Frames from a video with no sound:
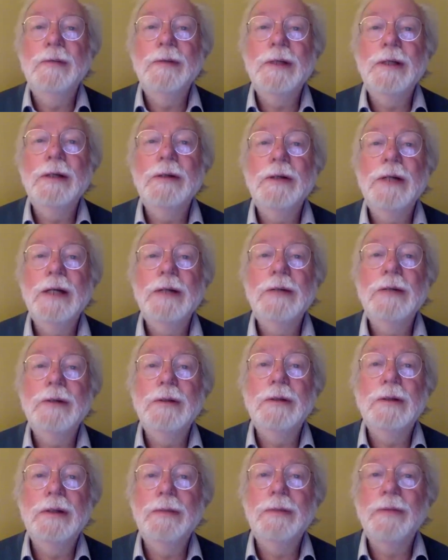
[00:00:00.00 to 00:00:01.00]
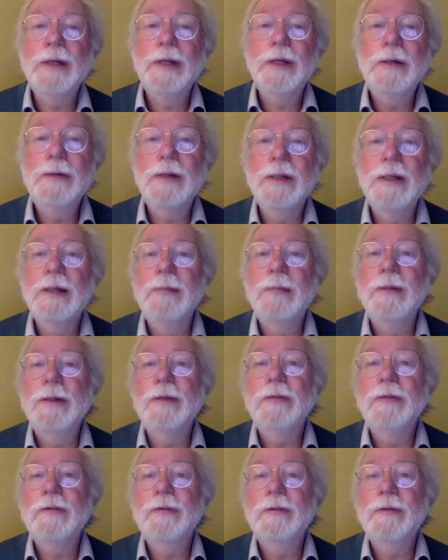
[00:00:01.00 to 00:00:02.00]
want to go there
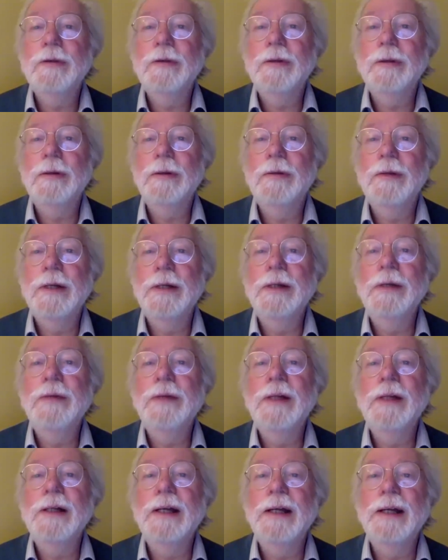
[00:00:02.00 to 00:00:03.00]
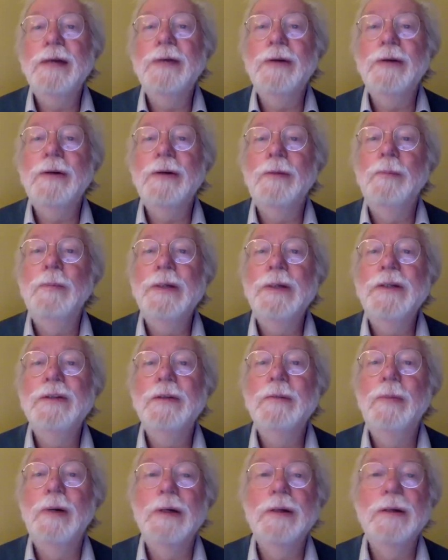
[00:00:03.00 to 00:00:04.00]
because they know they'll get
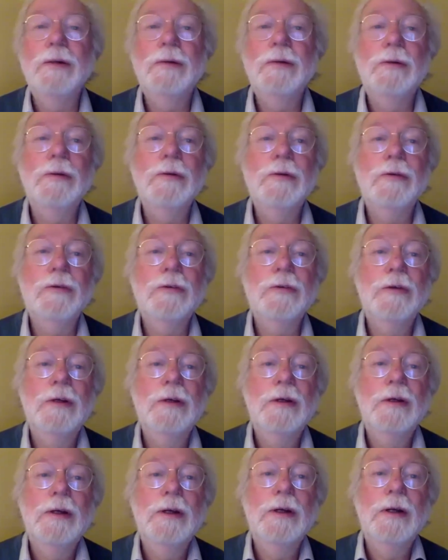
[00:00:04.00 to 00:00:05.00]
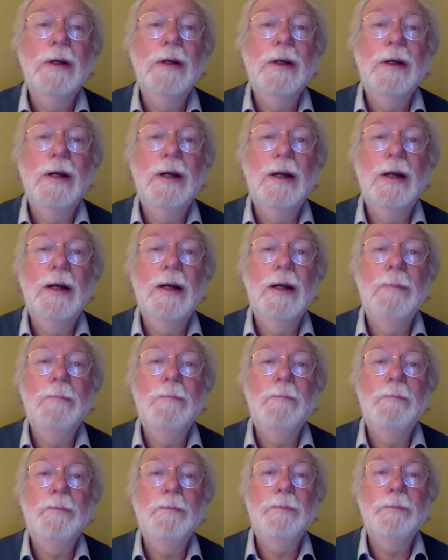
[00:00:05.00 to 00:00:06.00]
out-competed by the crooks.
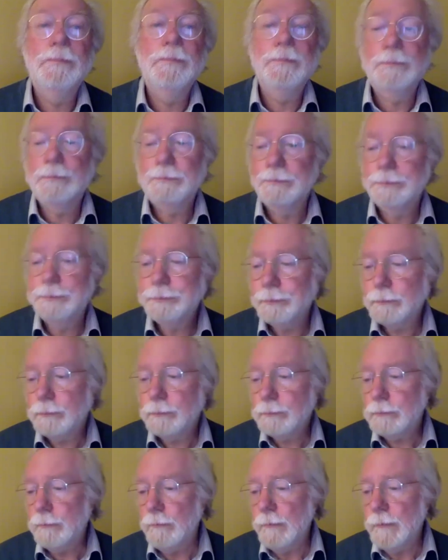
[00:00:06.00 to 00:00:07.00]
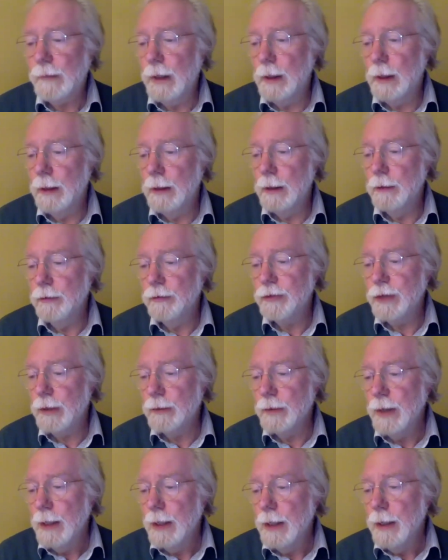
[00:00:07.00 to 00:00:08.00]
So
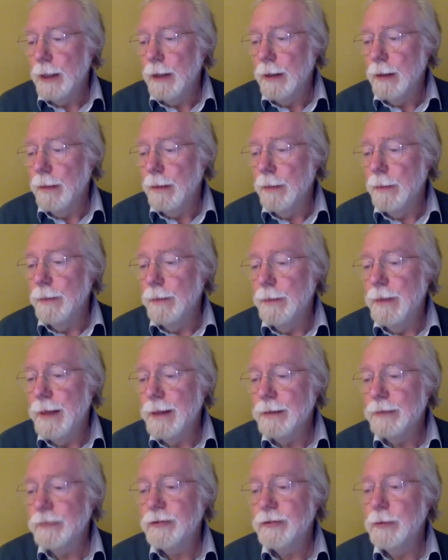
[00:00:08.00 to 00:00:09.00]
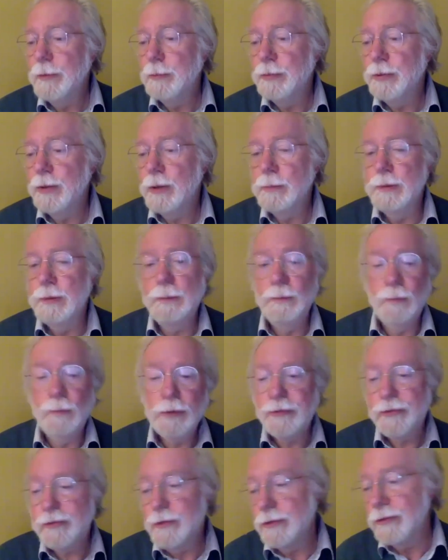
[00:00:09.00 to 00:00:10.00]
that's the problem.
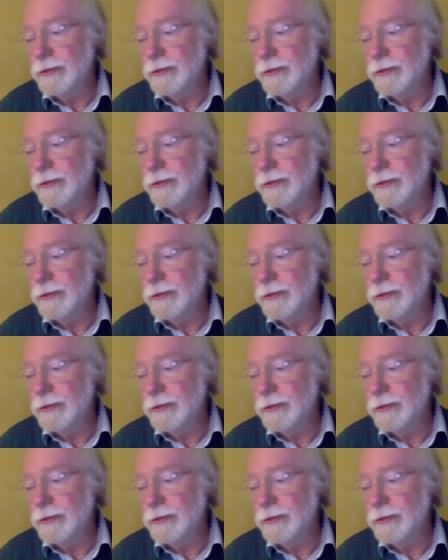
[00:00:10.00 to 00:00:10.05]
What's the